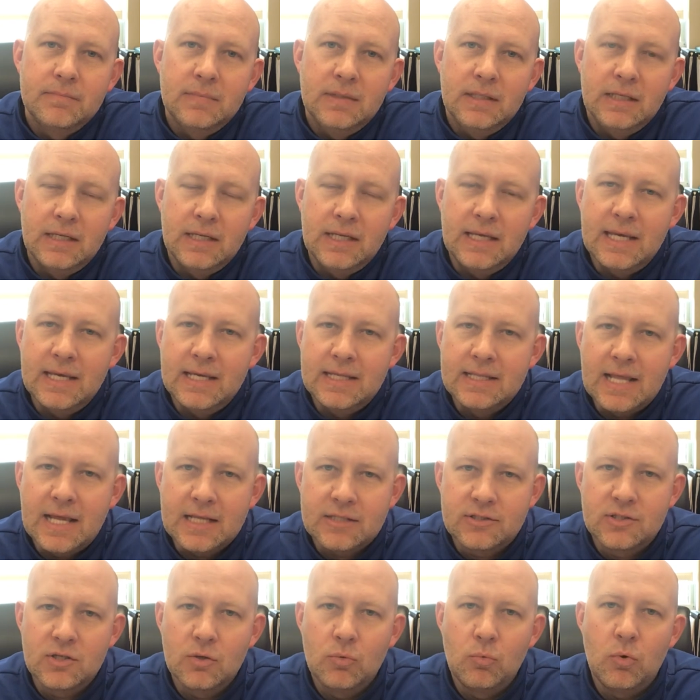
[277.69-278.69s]
And again,
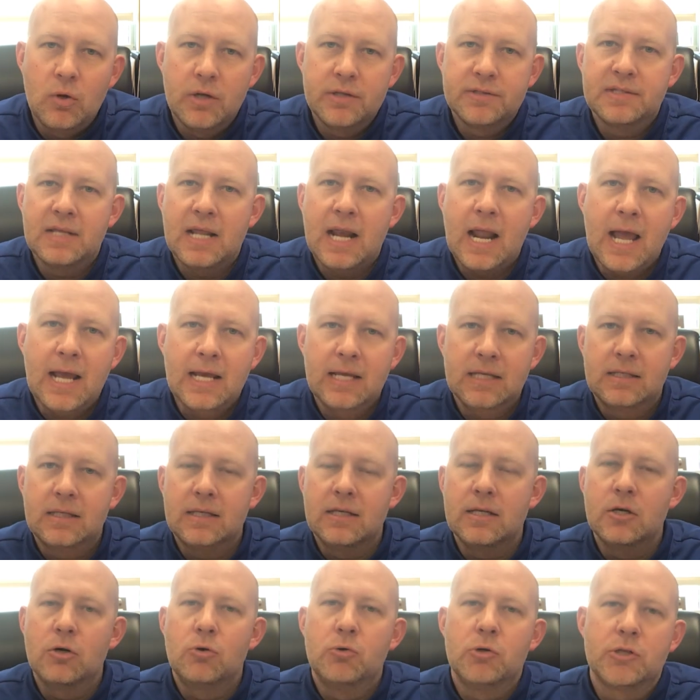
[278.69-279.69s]
that's the ones that I get to
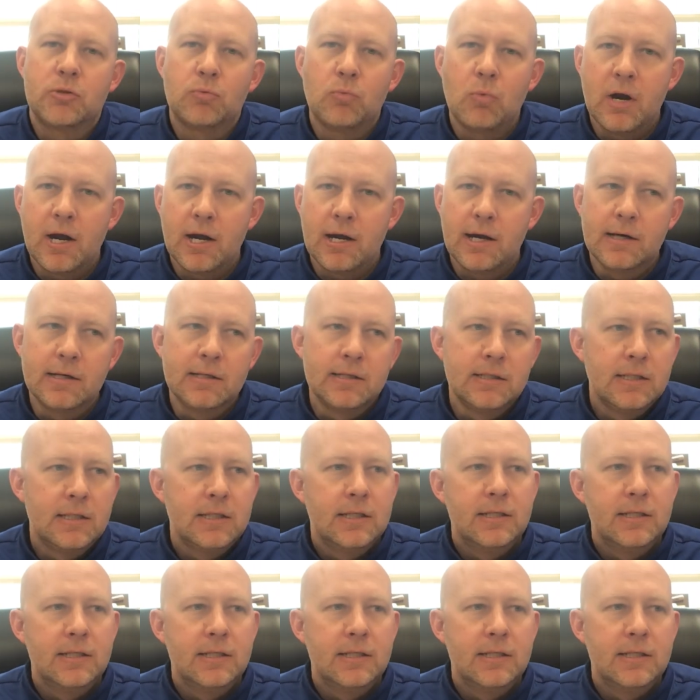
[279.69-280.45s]
deal with where